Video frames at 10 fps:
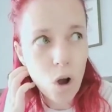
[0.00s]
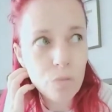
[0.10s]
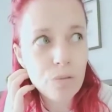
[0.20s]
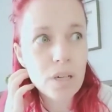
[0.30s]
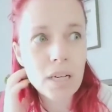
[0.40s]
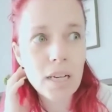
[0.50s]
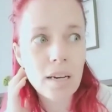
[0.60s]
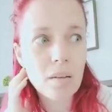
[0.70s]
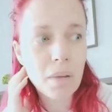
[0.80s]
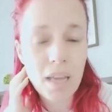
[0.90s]
confident
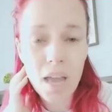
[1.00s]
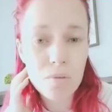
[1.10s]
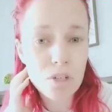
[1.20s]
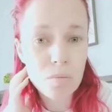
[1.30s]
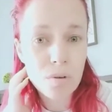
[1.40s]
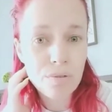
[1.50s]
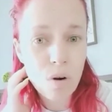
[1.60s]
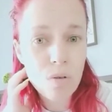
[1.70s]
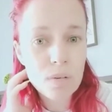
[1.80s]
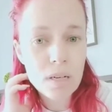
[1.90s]
in being able to move
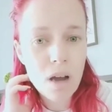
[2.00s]
forward,